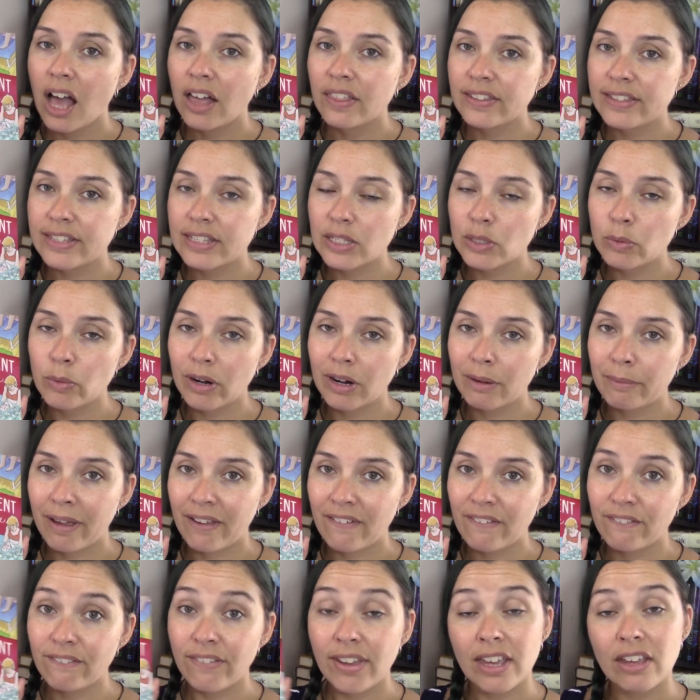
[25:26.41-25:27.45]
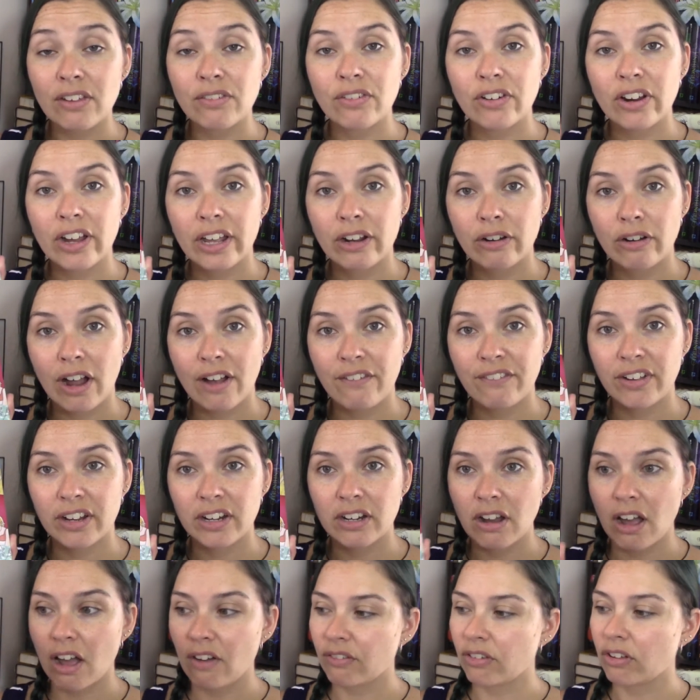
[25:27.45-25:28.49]
This is one of my favorite graphic
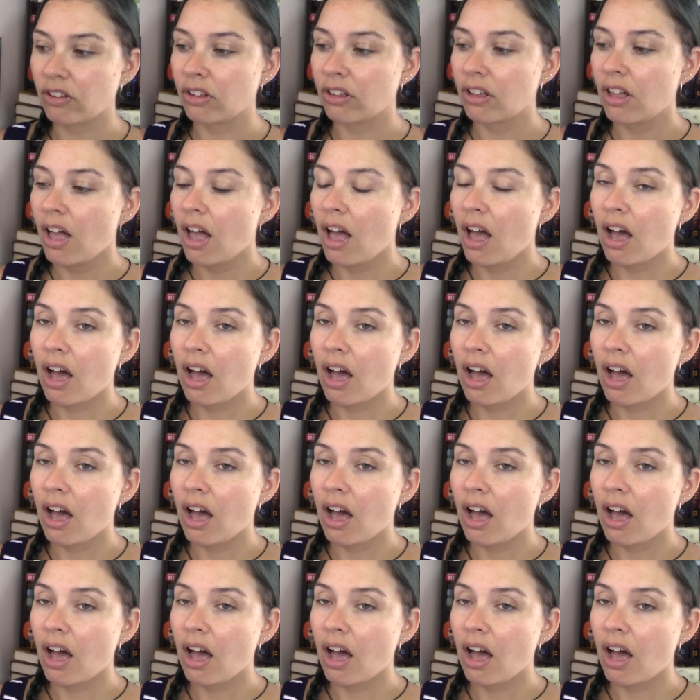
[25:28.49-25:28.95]
novel